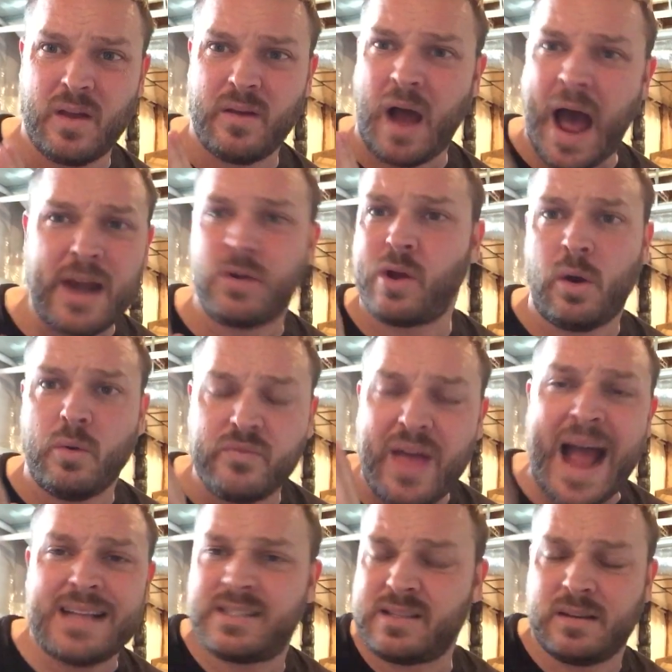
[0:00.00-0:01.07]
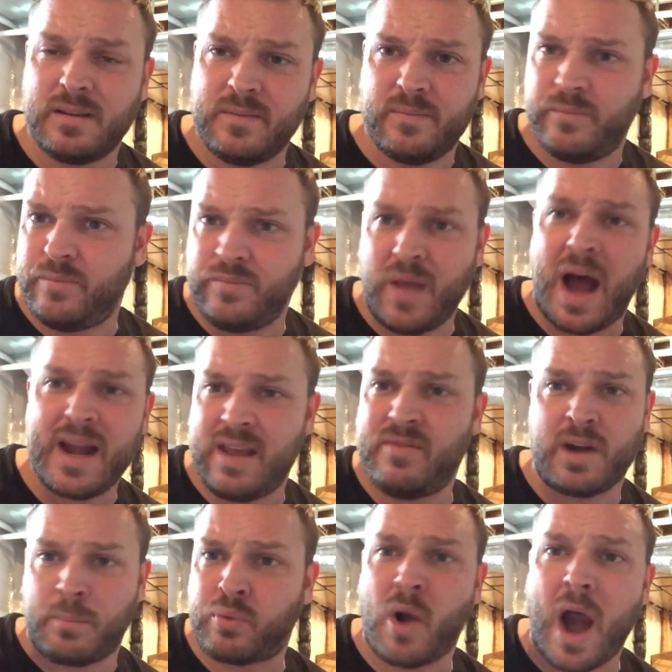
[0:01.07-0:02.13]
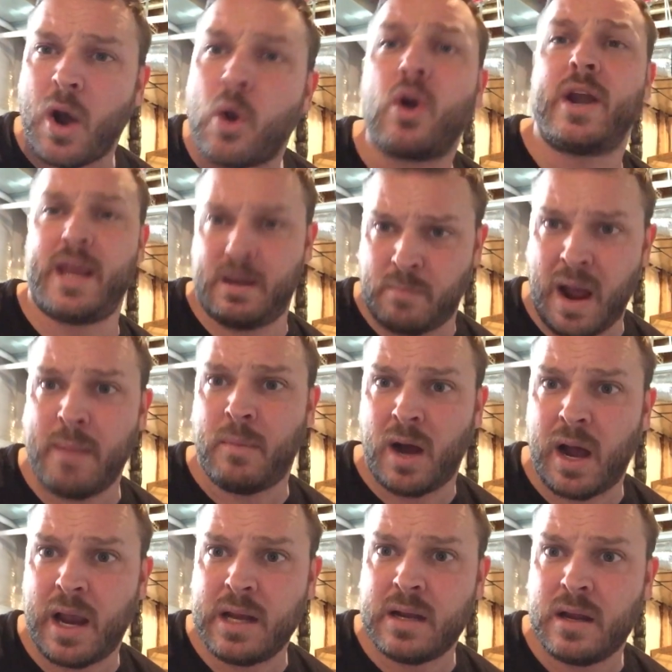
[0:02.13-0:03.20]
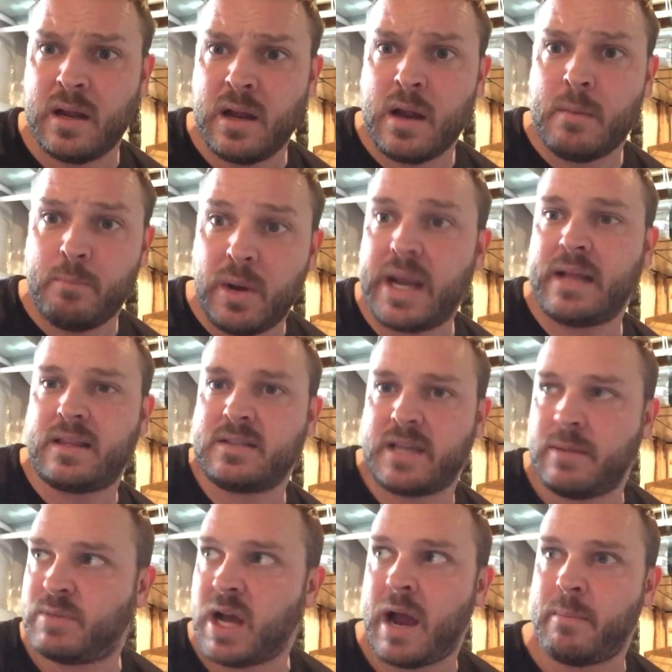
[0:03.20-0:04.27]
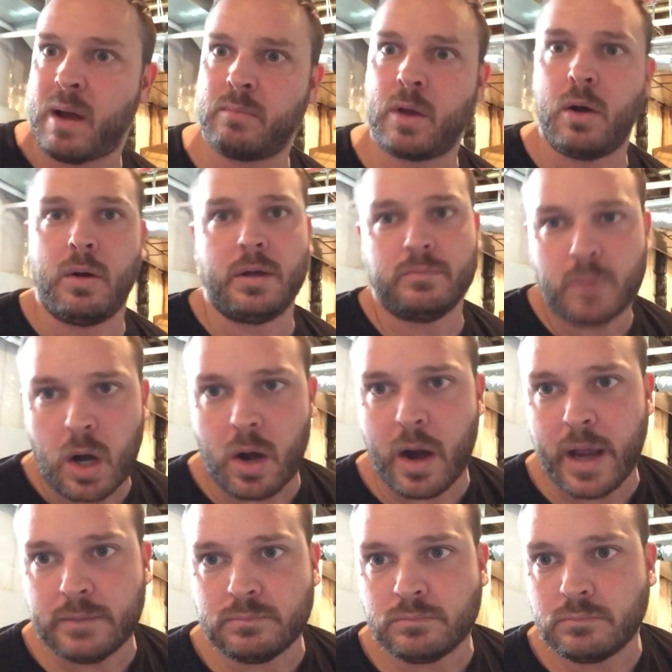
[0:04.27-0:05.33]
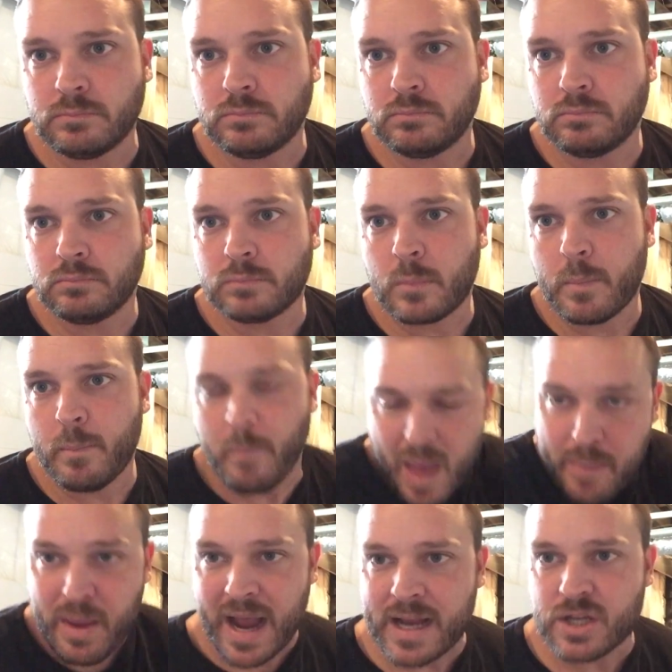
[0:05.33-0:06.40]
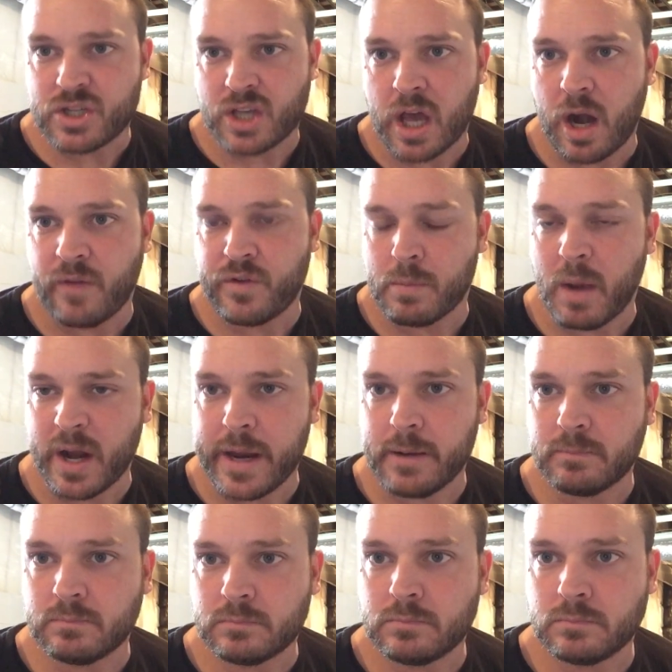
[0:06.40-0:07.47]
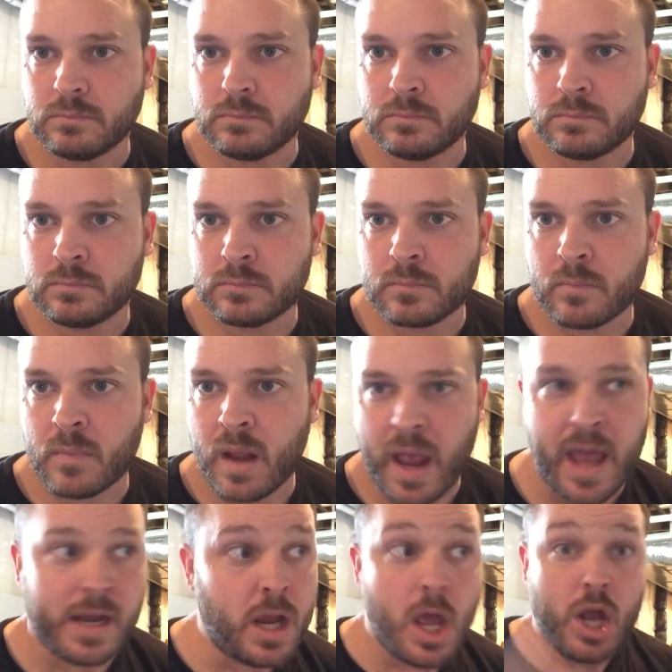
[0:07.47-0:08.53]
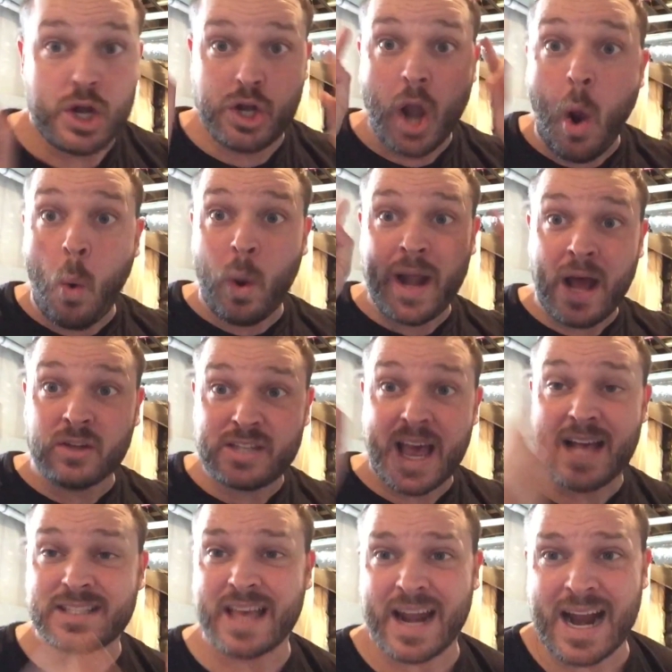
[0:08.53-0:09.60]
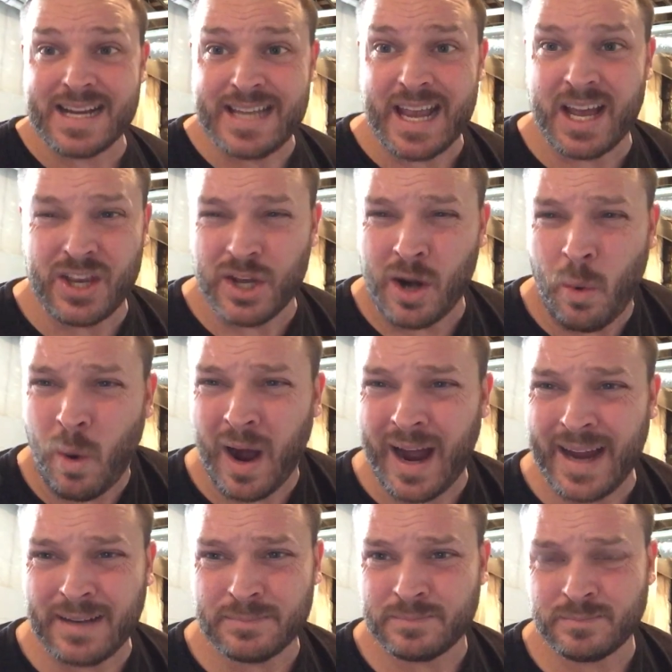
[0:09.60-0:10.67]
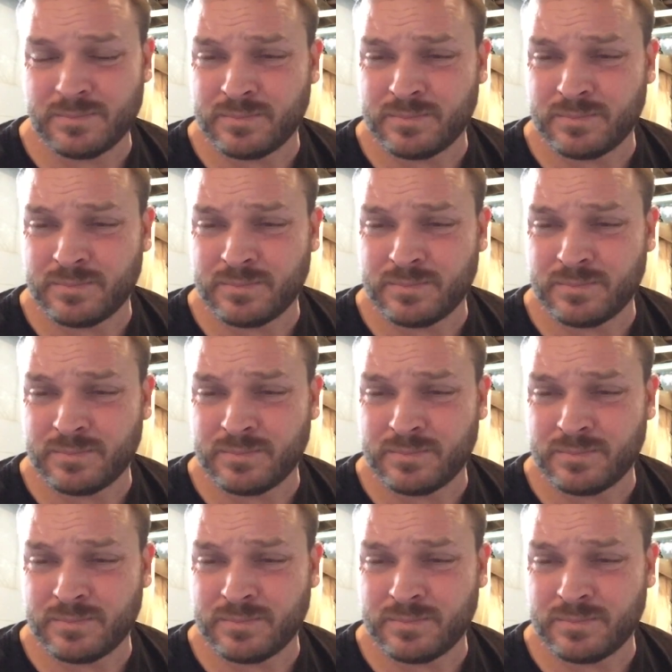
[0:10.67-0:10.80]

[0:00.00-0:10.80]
I don't know. That's not even a priority in my mind. But at the same time, I'm going, all right, maybe I can just cut off your money. And no one else has that idea. You know why?